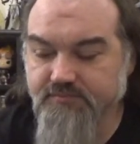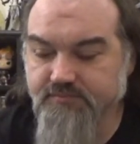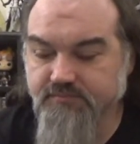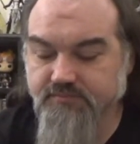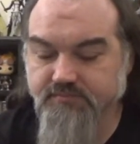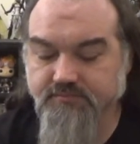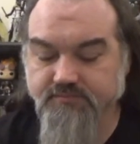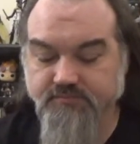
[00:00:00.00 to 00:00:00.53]

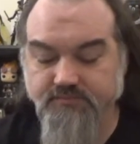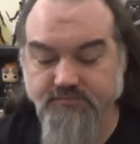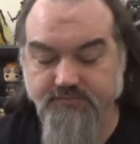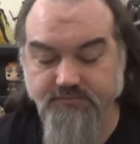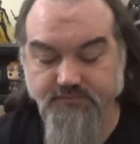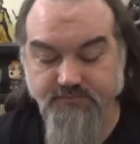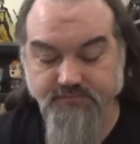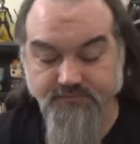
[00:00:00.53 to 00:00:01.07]

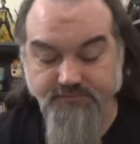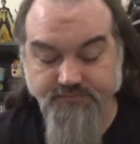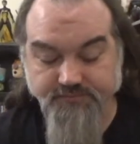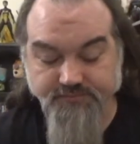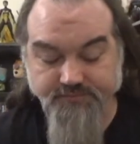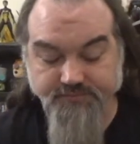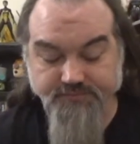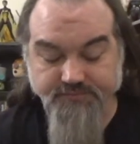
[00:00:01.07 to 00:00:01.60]

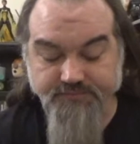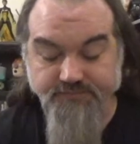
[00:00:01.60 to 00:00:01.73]
Nothing is said.